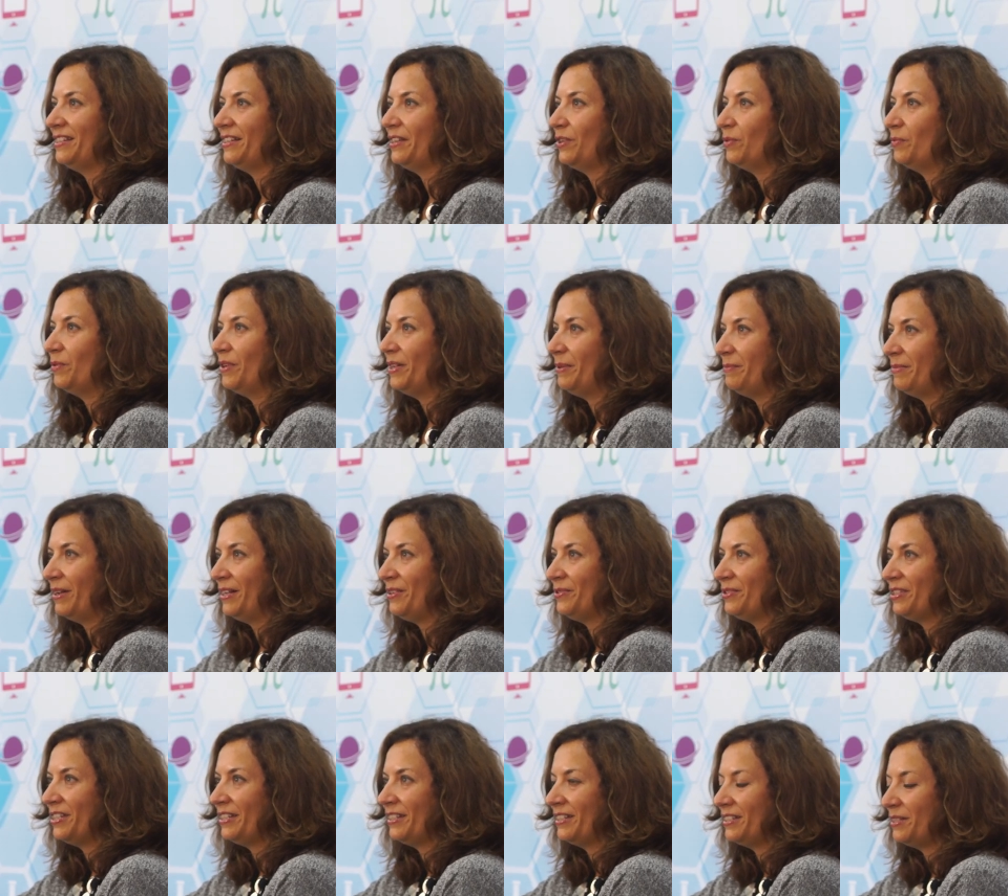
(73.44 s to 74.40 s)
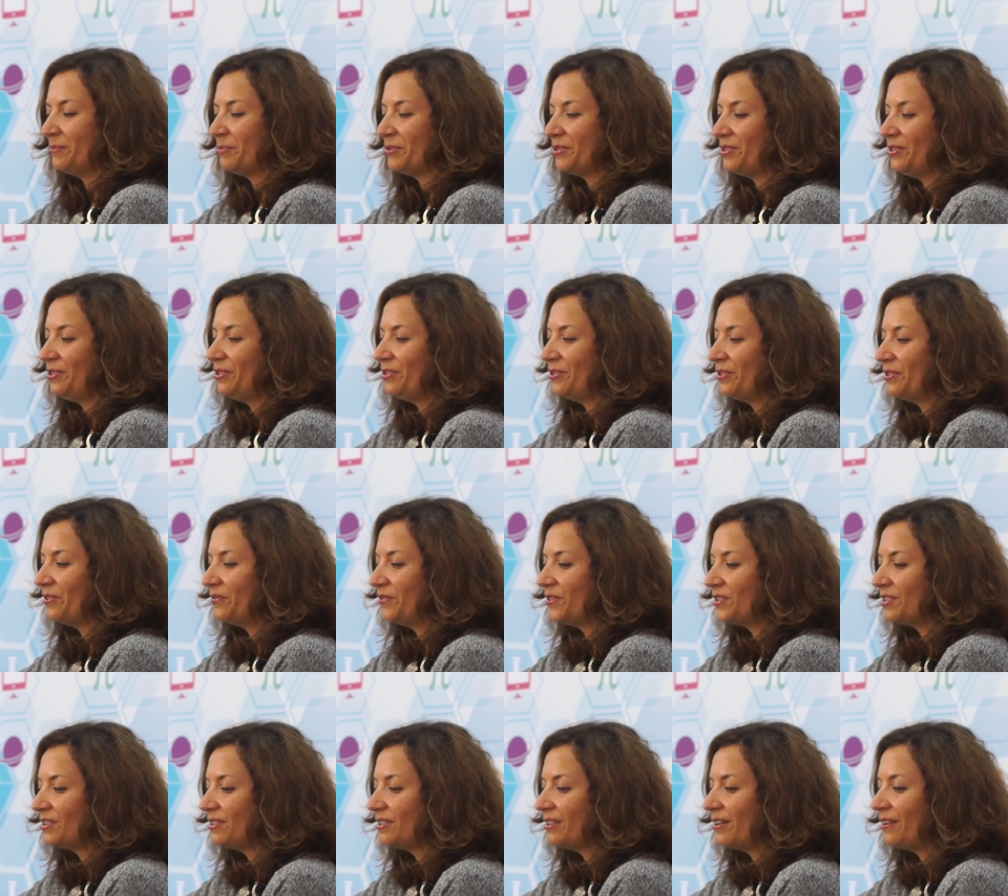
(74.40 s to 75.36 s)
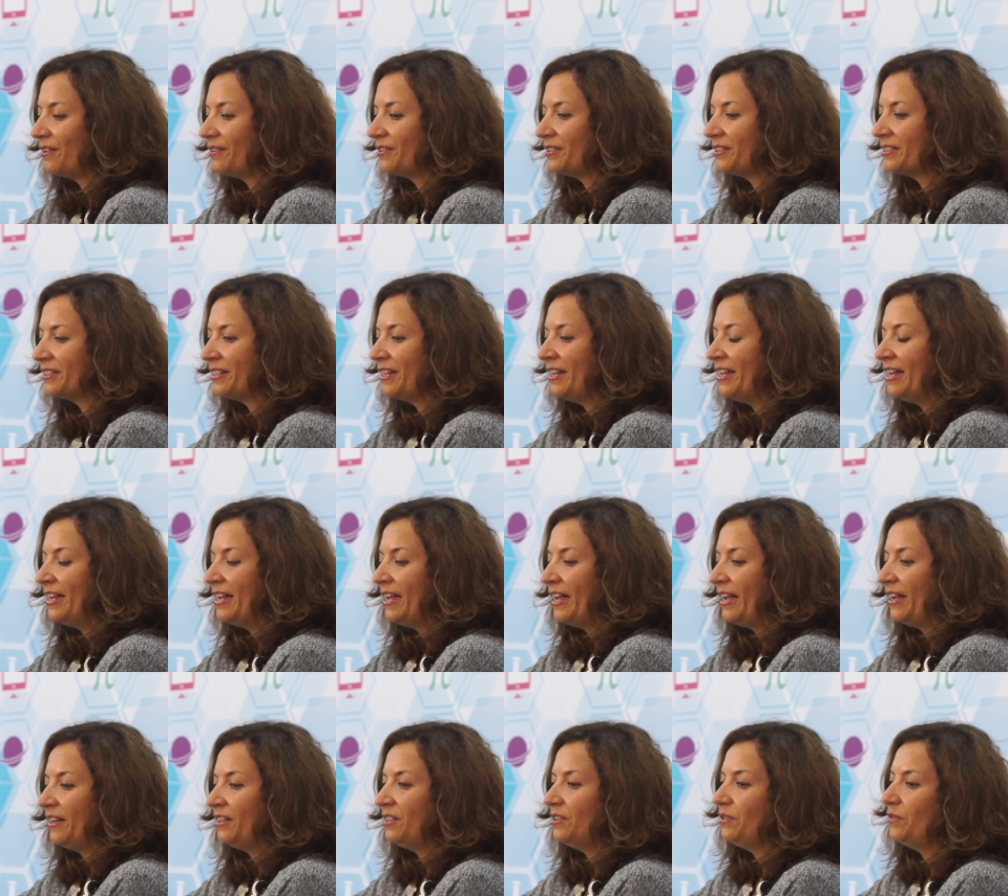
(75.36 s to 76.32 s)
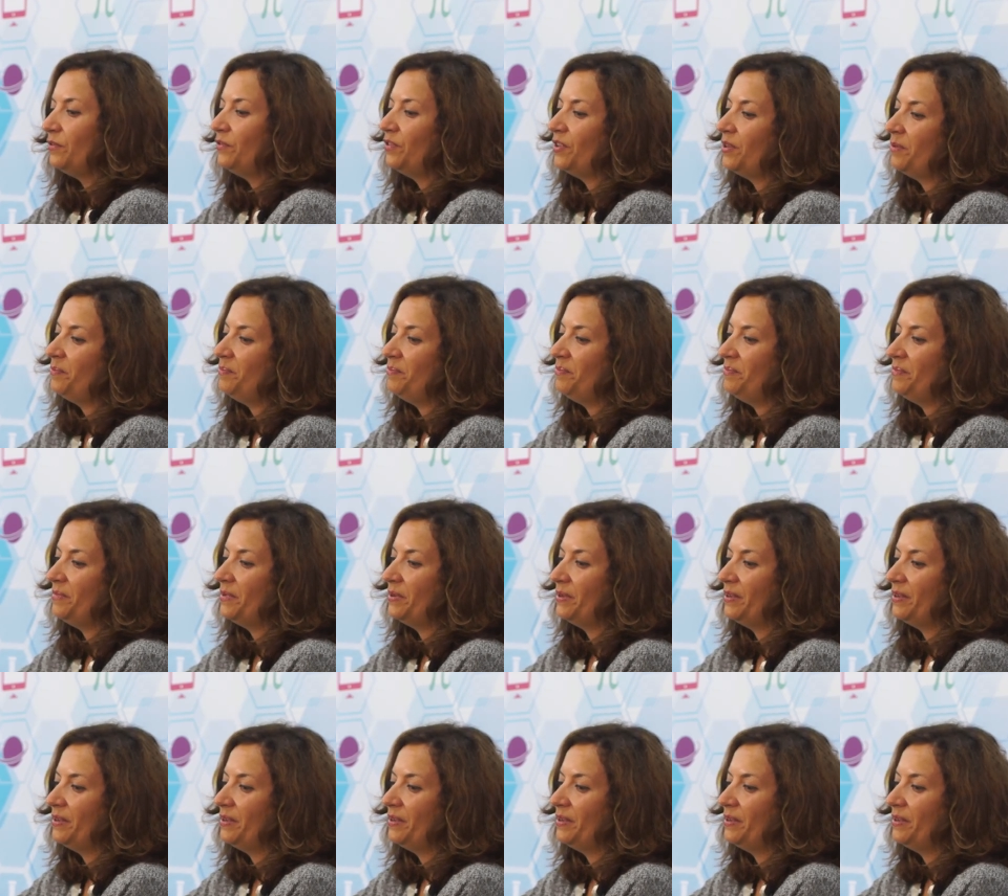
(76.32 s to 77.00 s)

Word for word: their way by looking at the position of the stars. And from